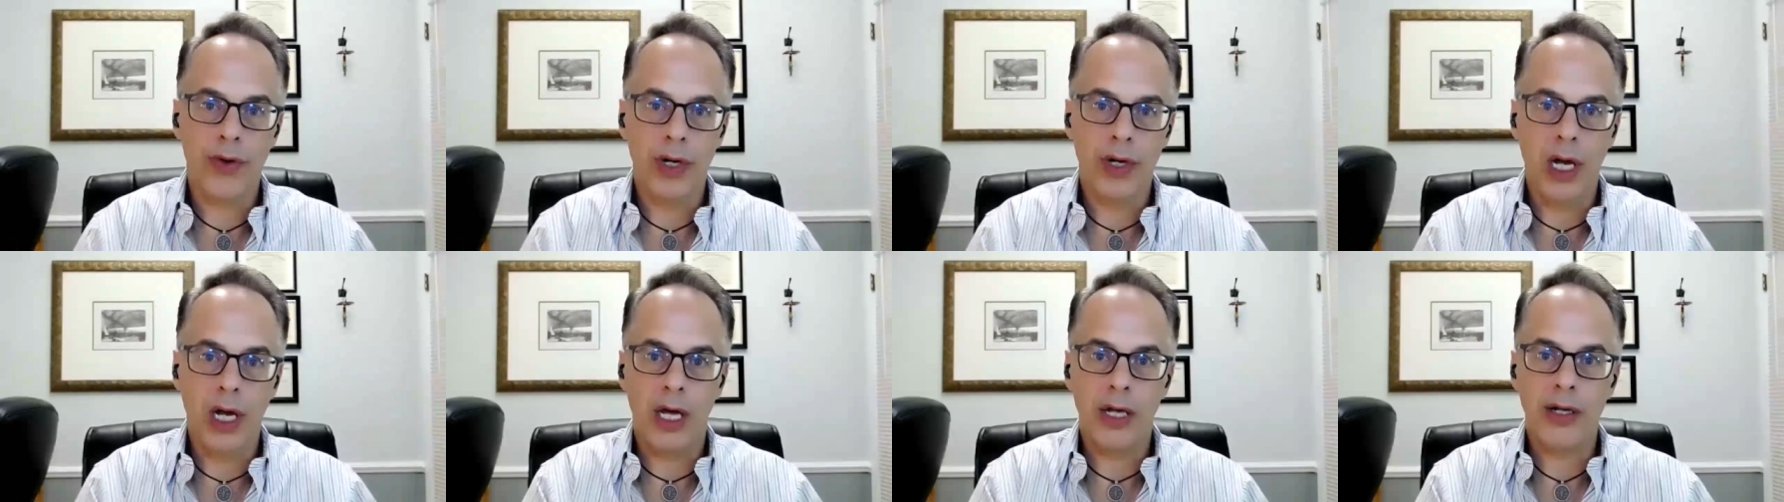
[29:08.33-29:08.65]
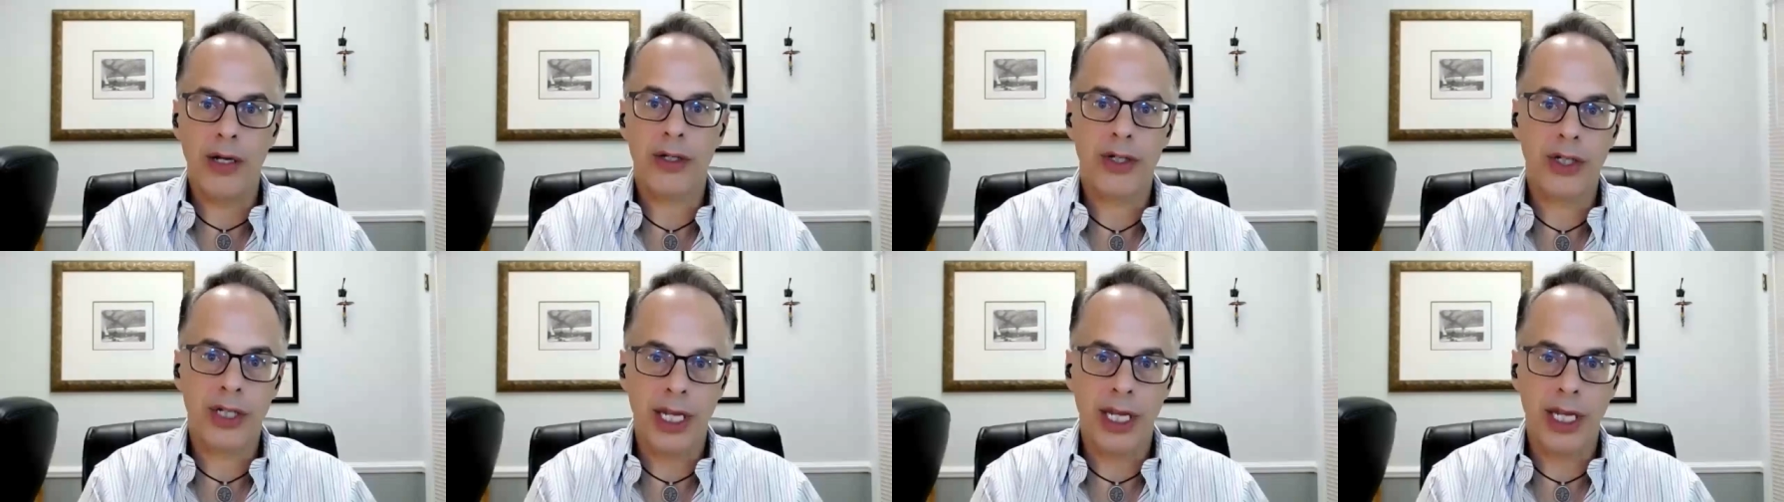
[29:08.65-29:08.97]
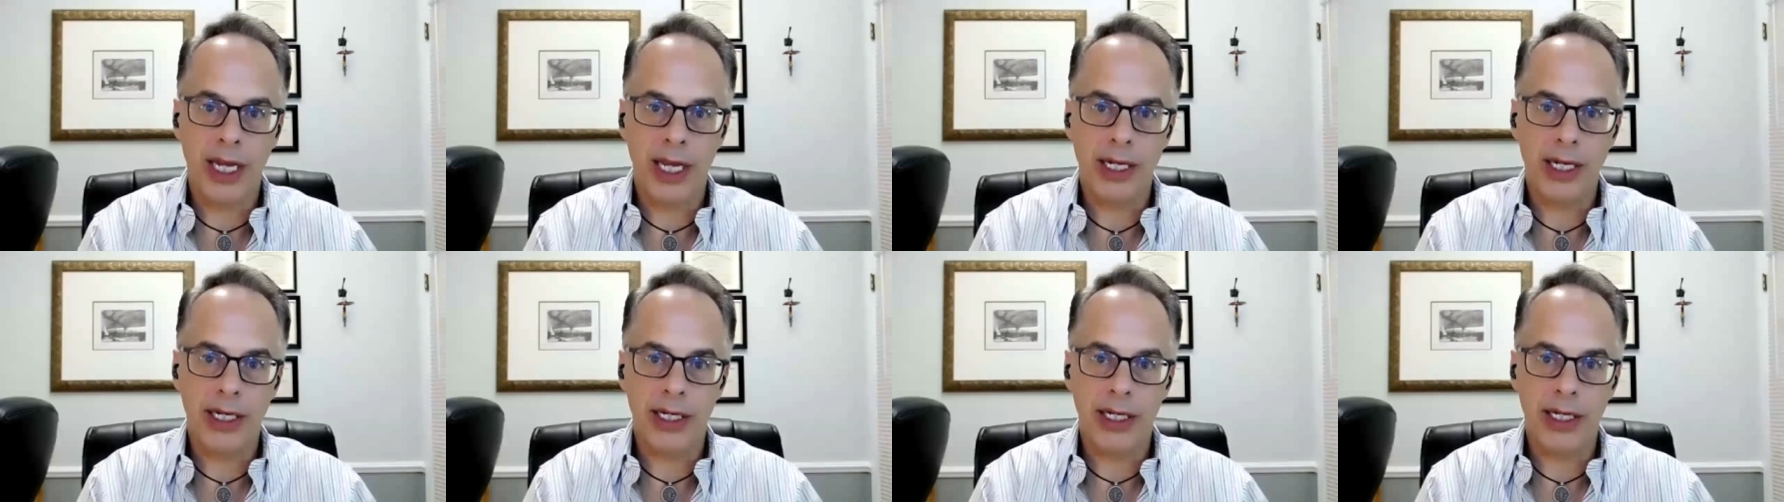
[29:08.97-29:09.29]
and
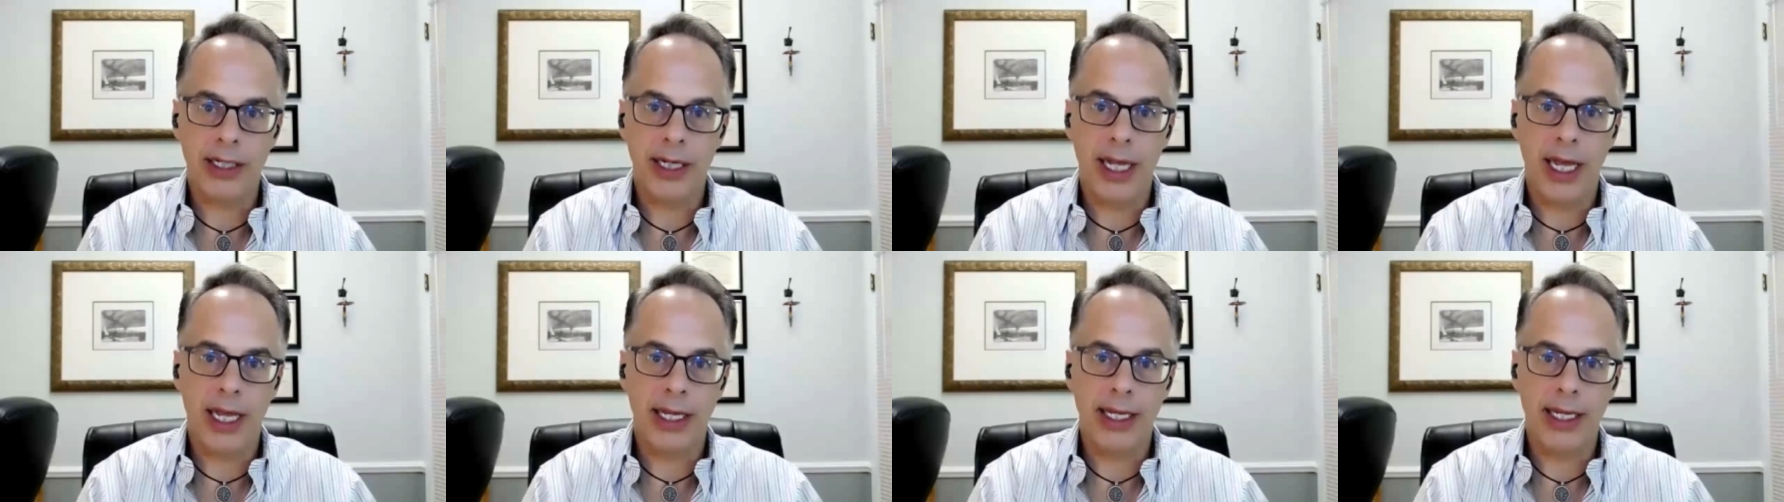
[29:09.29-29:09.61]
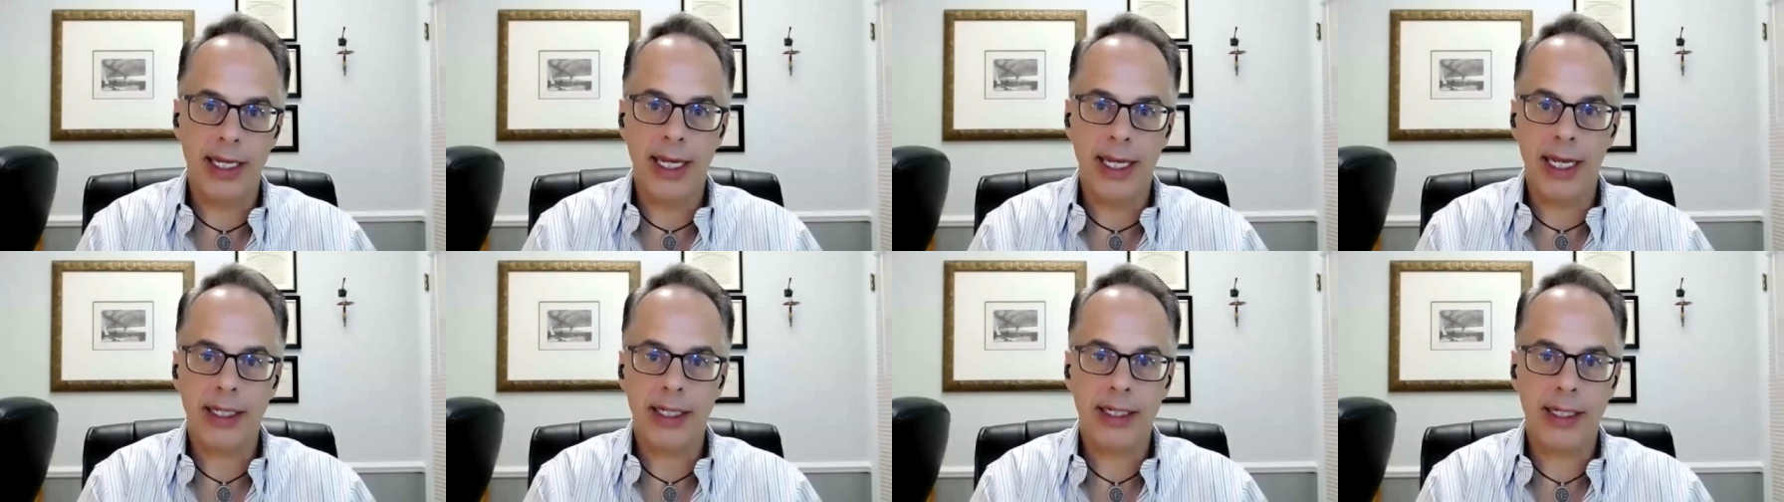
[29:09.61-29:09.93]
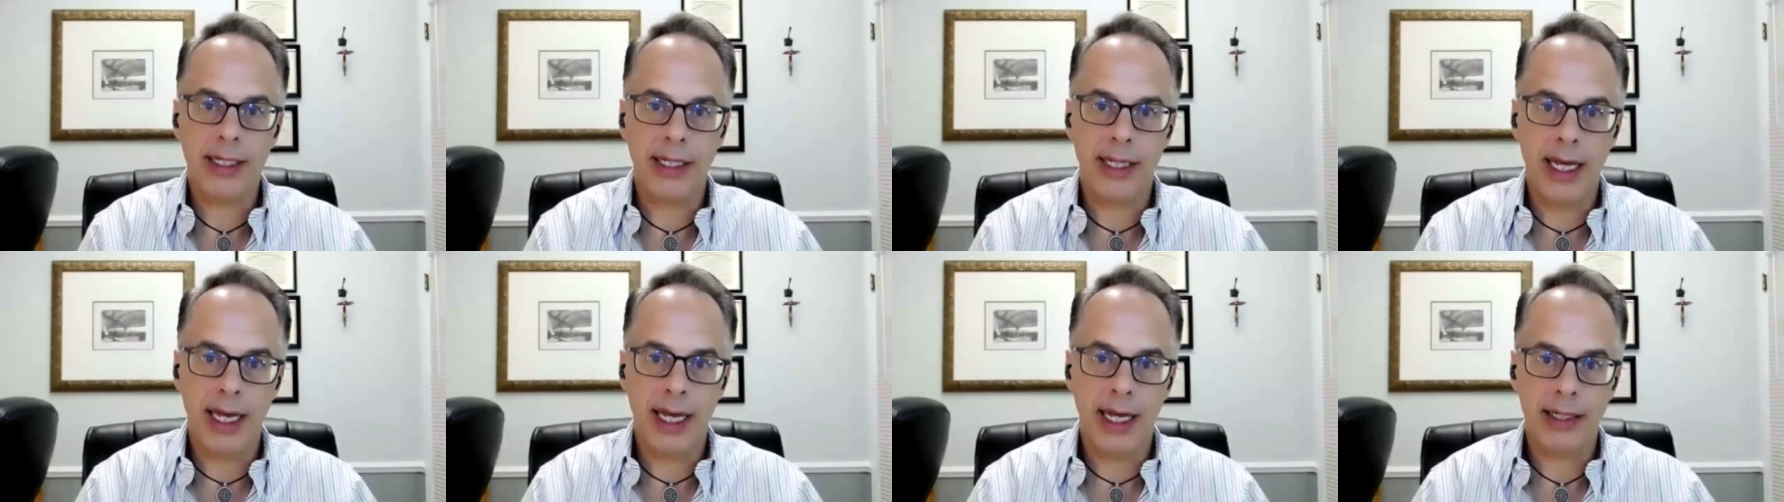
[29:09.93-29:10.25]
understand and get
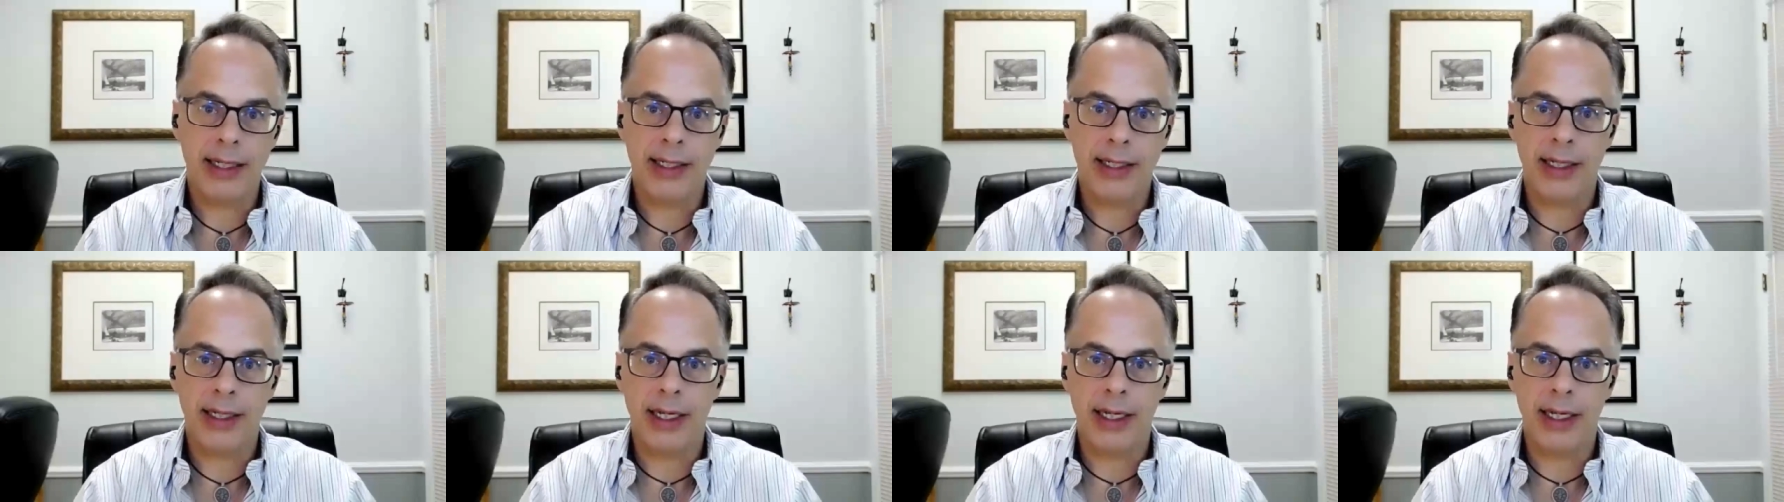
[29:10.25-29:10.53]
to that,